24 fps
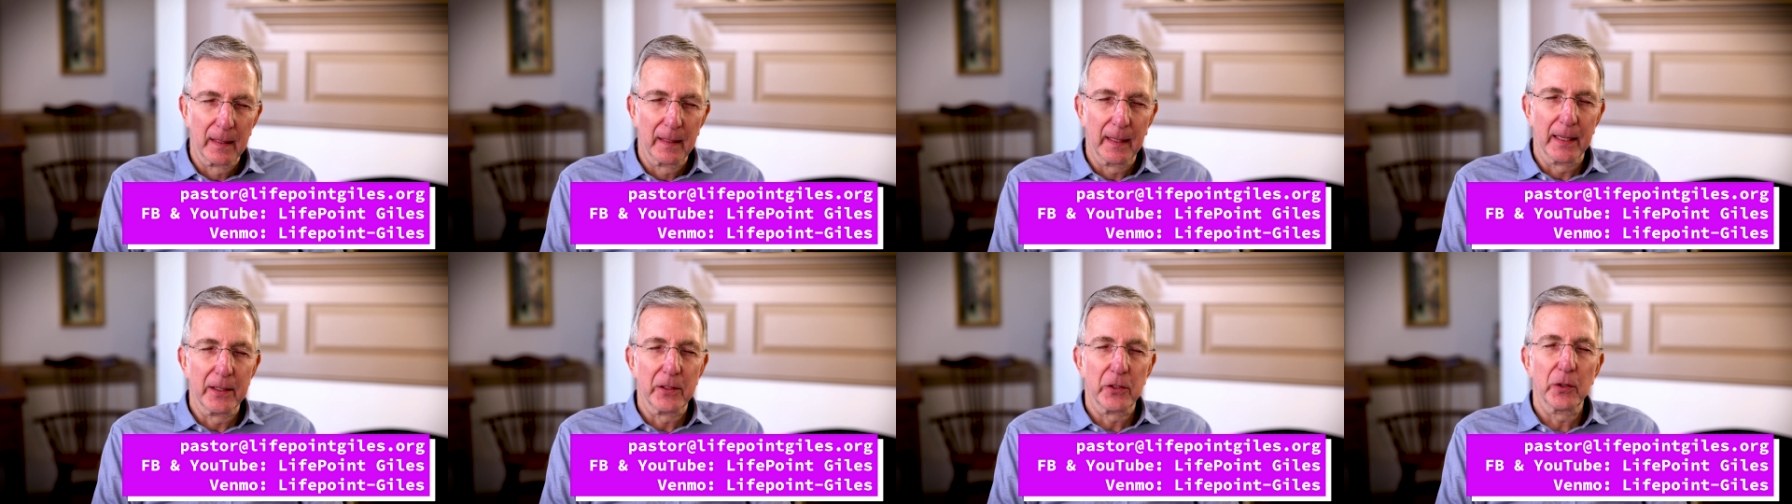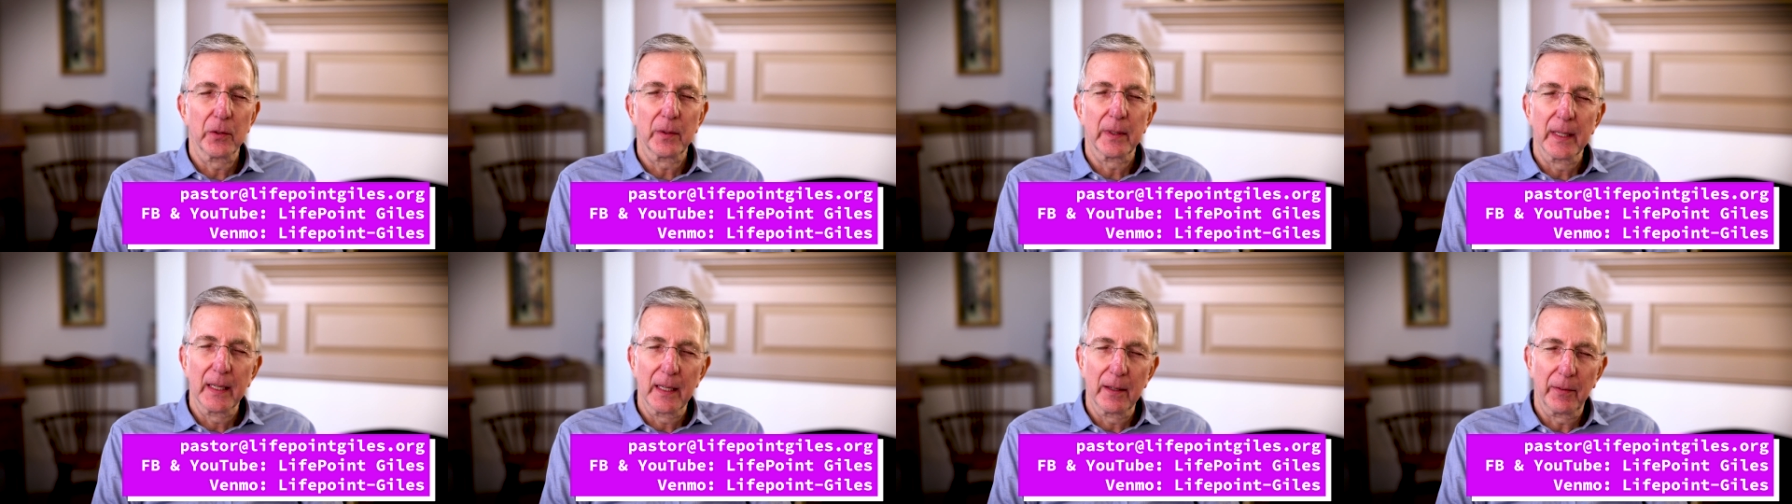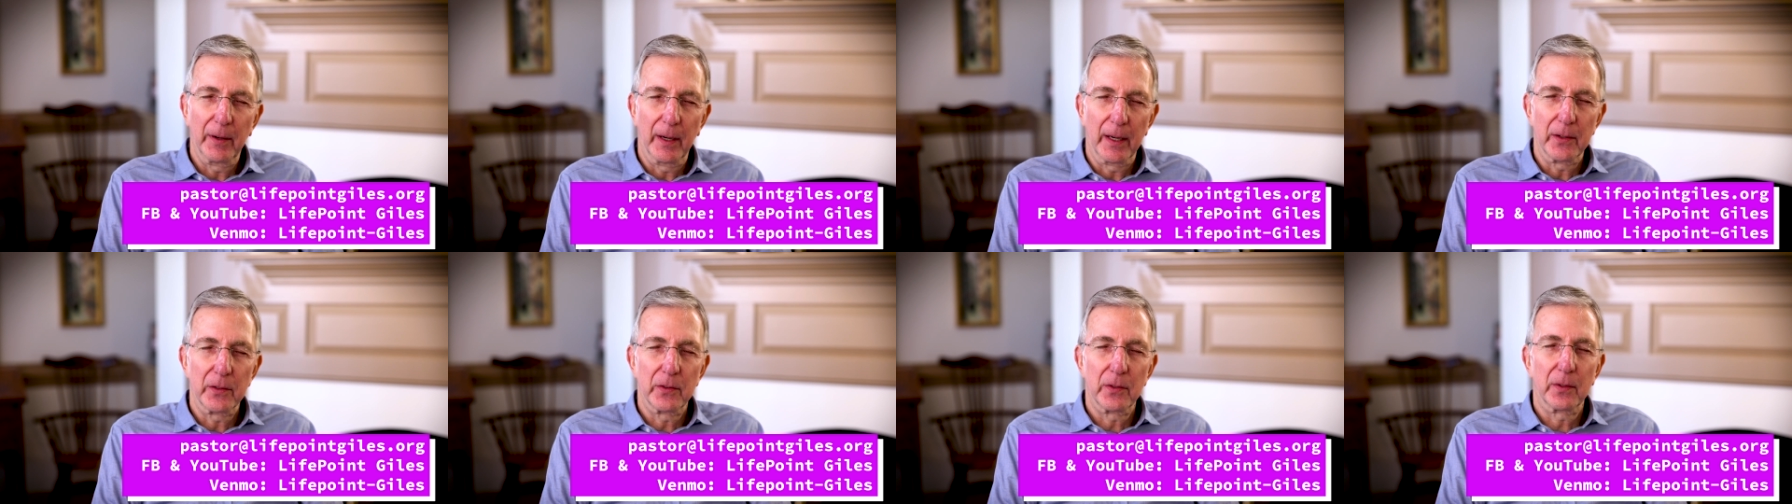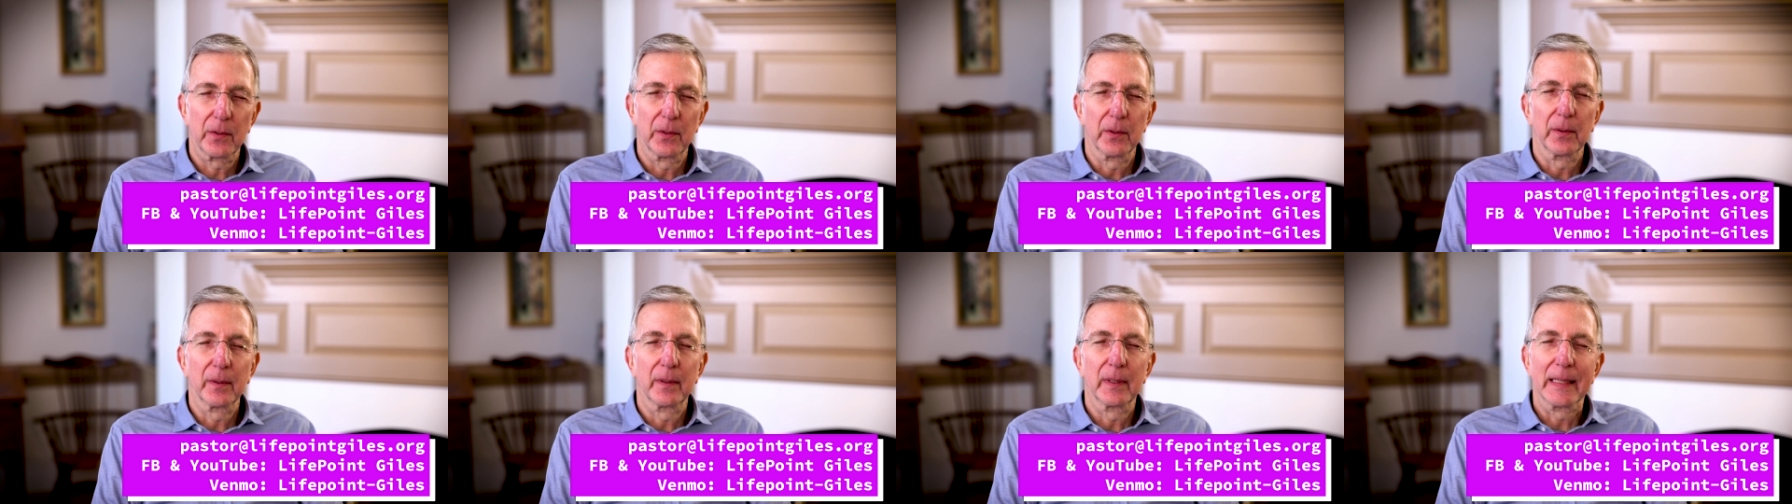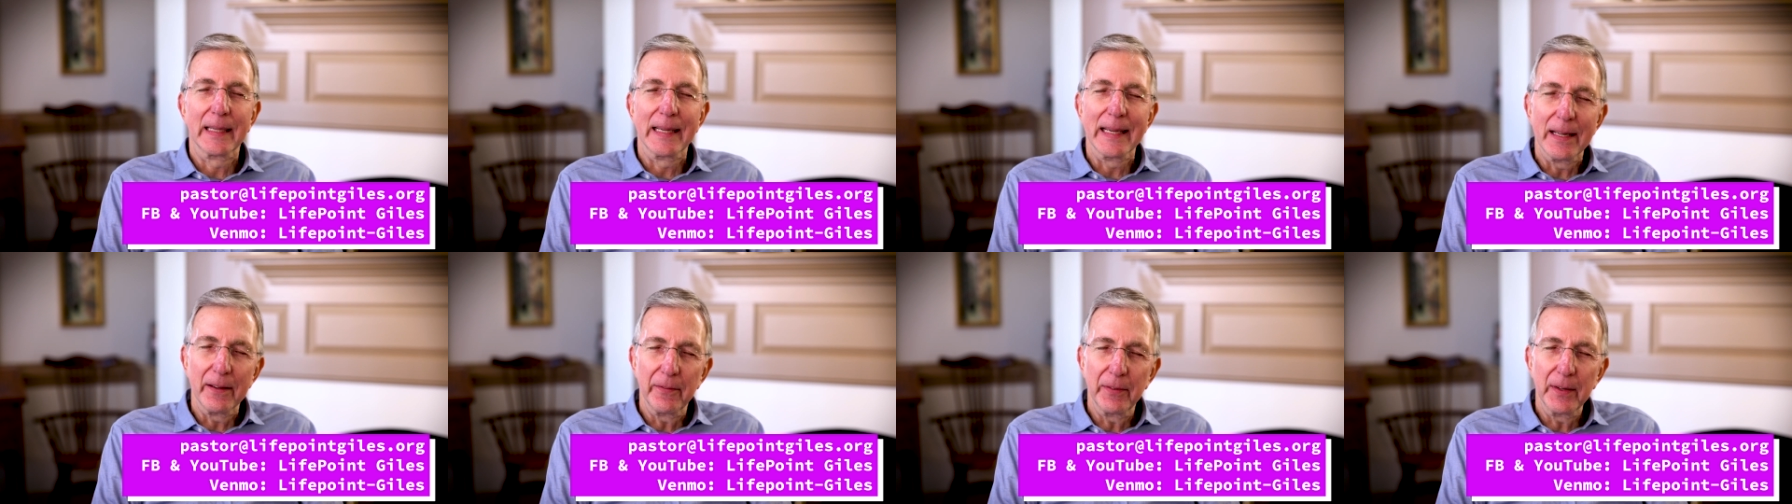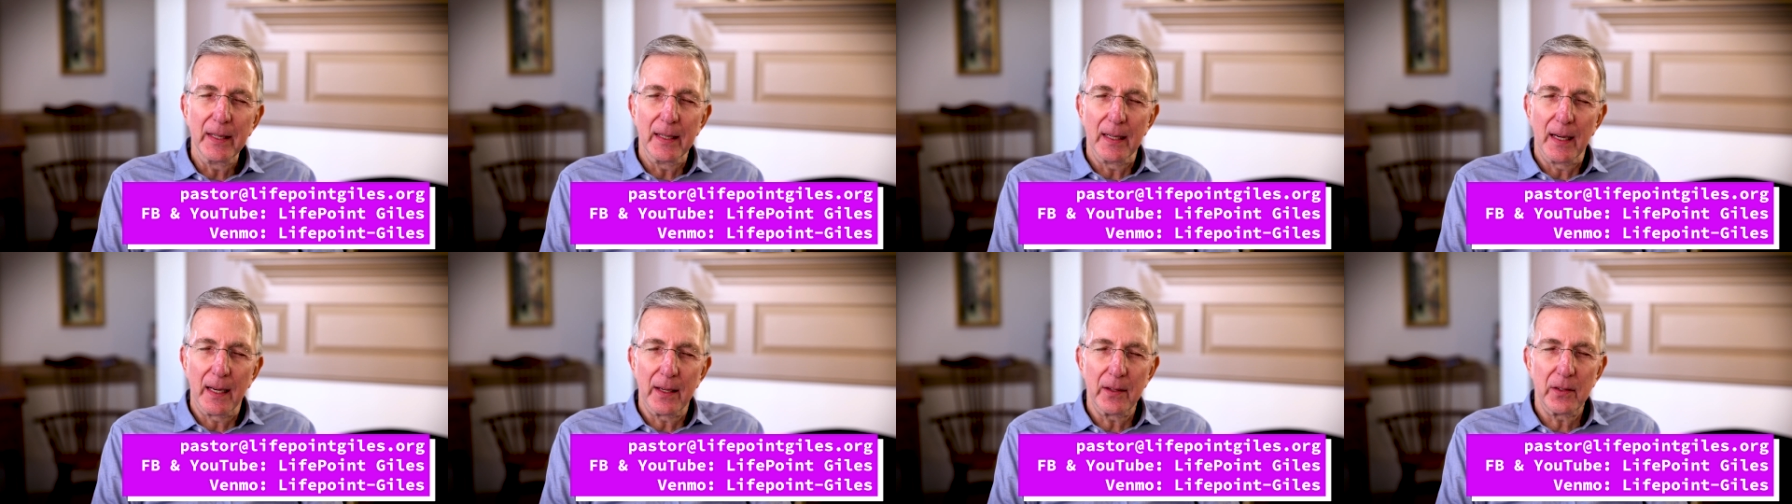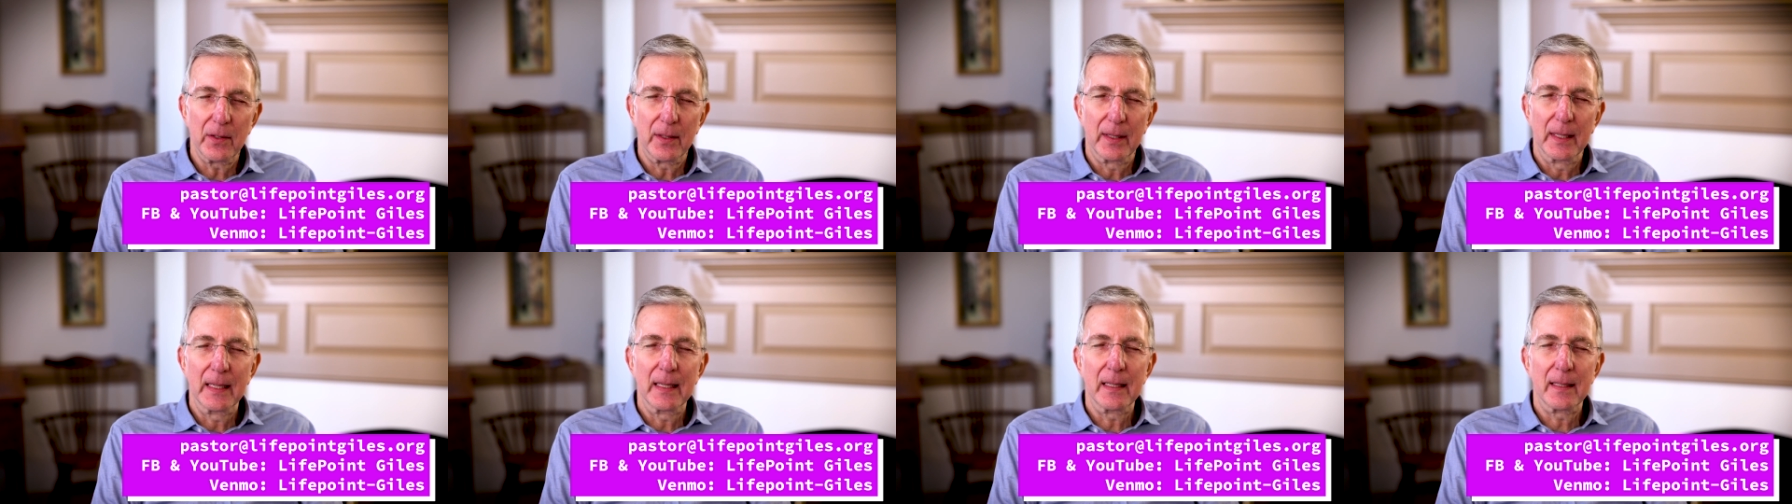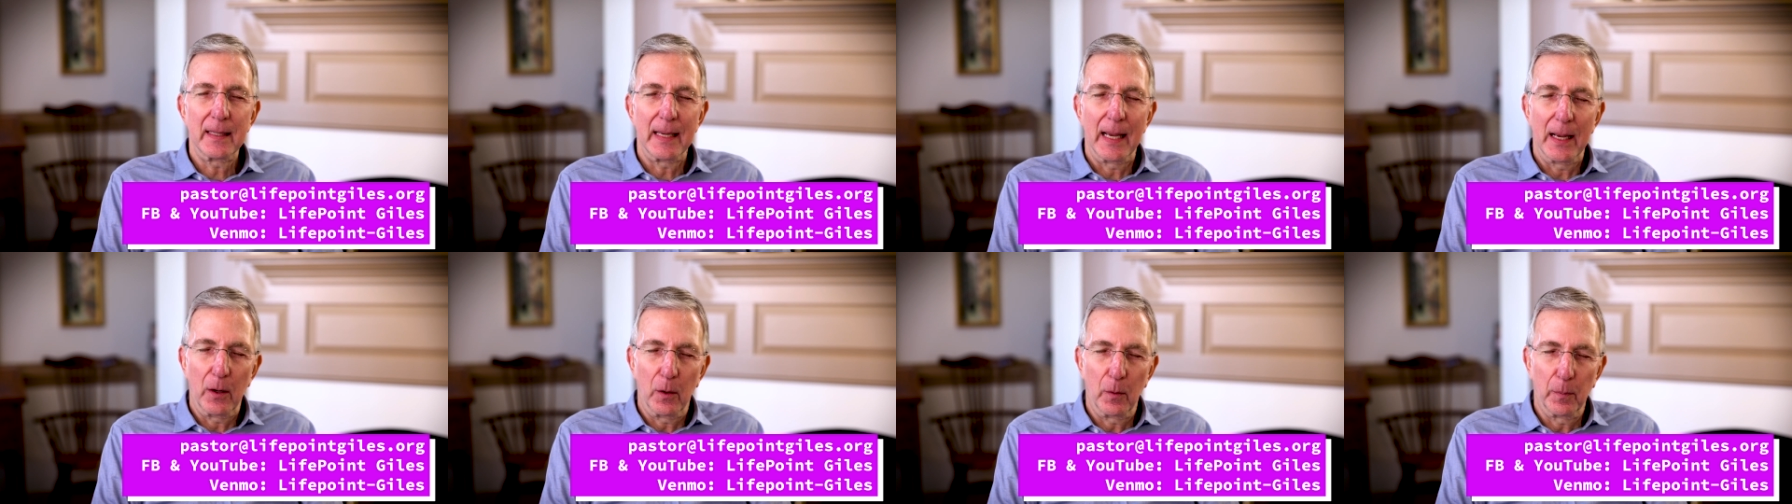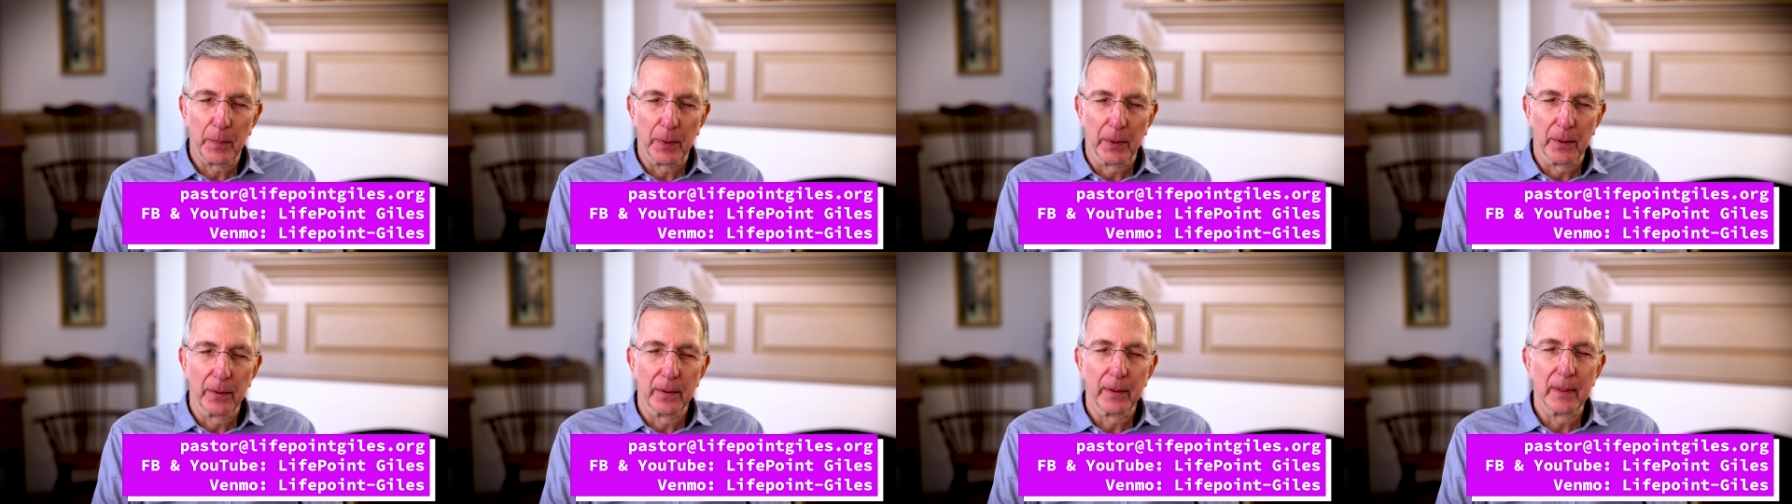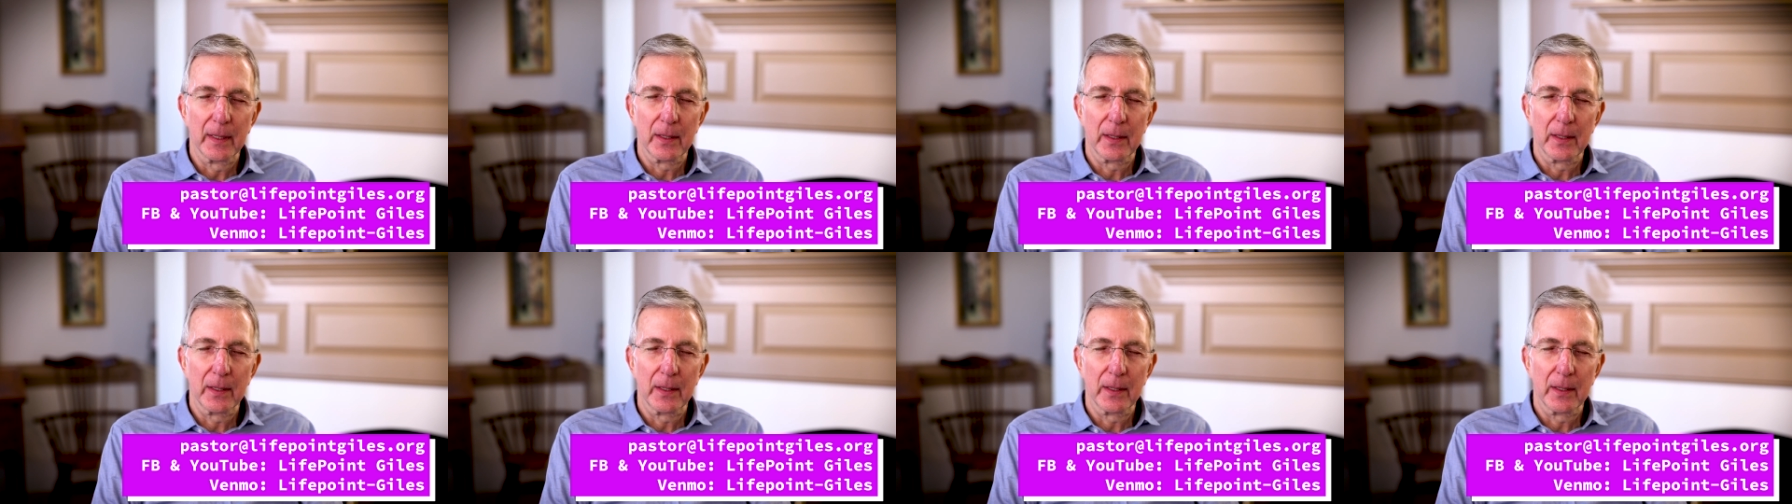that you give us through giving us this helper,